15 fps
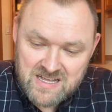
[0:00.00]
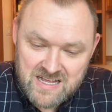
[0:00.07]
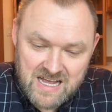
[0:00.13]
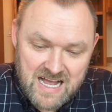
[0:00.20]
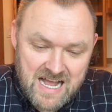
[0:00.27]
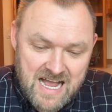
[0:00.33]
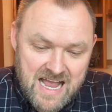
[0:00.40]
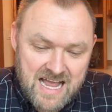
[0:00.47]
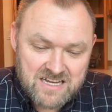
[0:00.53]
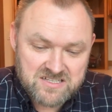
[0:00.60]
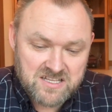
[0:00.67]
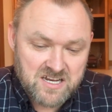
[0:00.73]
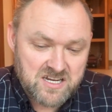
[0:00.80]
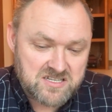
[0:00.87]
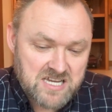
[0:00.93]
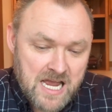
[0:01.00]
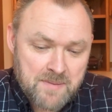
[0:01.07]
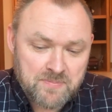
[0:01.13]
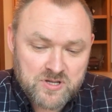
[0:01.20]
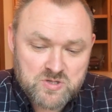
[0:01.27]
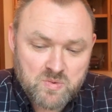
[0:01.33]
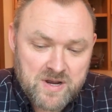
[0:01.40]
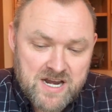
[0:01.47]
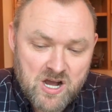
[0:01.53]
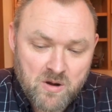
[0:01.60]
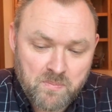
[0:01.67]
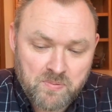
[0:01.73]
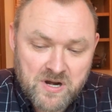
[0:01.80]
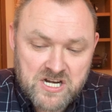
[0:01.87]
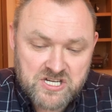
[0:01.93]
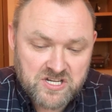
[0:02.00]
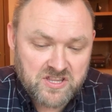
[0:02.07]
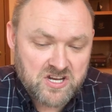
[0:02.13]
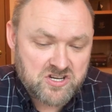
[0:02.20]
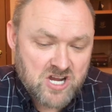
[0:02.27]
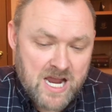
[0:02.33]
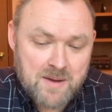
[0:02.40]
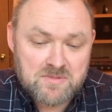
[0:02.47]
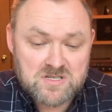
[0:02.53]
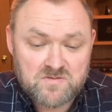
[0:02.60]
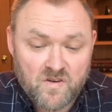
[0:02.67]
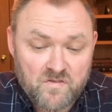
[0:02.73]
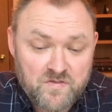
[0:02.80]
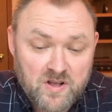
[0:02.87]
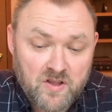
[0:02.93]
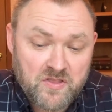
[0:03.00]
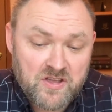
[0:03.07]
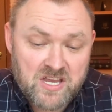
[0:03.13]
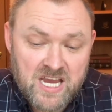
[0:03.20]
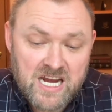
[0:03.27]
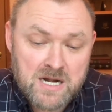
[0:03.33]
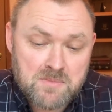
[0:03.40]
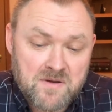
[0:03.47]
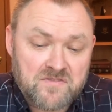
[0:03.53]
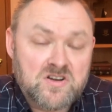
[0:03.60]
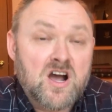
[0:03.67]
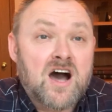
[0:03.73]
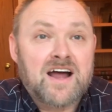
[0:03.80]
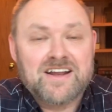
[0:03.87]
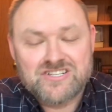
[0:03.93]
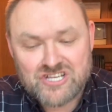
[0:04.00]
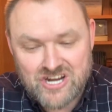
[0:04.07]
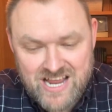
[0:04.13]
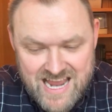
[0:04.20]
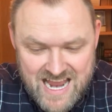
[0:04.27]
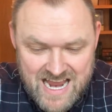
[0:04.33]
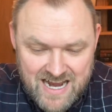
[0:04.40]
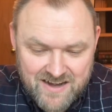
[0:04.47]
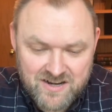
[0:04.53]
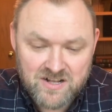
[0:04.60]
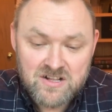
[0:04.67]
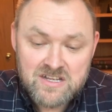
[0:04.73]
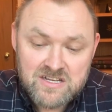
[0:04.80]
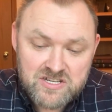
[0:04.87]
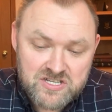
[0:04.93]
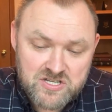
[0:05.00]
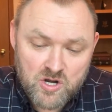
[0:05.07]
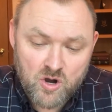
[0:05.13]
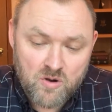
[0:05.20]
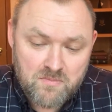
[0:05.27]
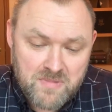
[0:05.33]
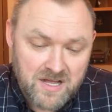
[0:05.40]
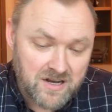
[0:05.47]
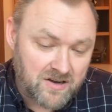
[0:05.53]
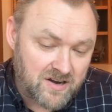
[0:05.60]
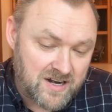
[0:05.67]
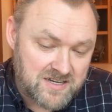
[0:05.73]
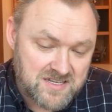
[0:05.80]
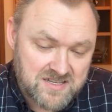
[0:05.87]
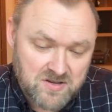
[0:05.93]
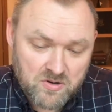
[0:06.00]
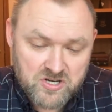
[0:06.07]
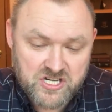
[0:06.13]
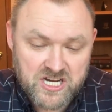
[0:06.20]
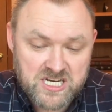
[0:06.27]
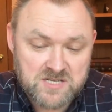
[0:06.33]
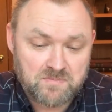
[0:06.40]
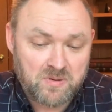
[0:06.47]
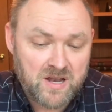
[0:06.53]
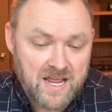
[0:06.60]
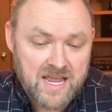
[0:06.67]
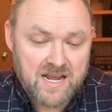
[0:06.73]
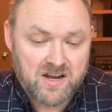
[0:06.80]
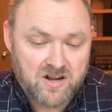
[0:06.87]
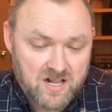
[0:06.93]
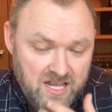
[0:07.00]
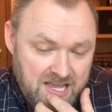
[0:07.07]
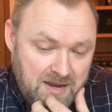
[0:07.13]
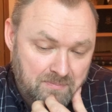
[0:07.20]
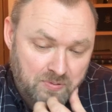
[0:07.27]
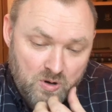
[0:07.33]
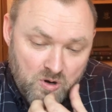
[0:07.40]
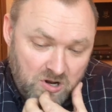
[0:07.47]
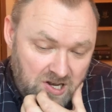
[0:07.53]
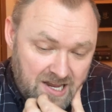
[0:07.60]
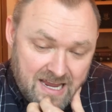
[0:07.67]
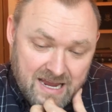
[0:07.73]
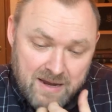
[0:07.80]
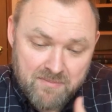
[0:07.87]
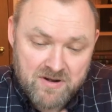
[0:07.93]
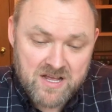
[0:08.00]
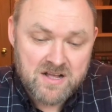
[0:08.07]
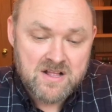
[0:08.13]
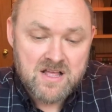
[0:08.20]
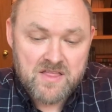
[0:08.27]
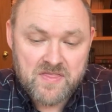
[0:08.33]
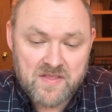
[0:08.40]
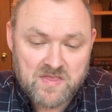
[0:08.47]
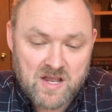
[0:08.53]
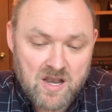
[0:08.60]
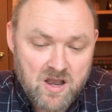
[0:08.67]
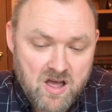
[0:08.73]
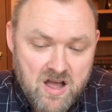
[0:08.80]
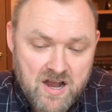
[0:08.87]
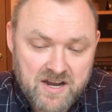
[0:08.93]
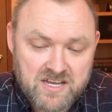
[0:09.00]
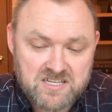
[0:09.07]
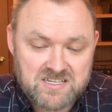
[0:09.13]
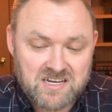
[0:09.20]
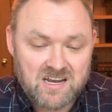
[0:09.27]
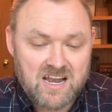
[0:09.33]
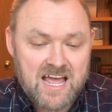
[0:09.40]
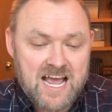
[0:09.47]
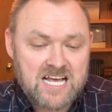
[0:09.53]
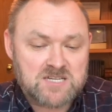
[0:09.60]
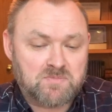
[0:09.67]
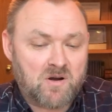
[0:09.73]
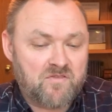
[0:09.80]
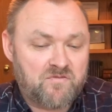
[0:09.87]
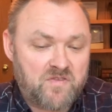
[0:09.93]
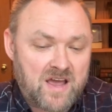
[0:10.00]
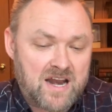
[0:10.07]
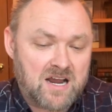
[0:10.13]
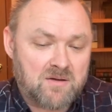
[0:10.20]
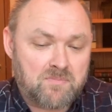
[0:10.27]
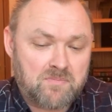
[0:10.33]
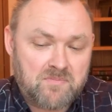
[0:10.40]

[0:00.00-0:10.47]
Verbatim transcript: Uh, as the disciples went out preaching, the time is fulfilled, the kingdom of God is at hand, so Miller and his associates proclaimed that the longest and last prophetic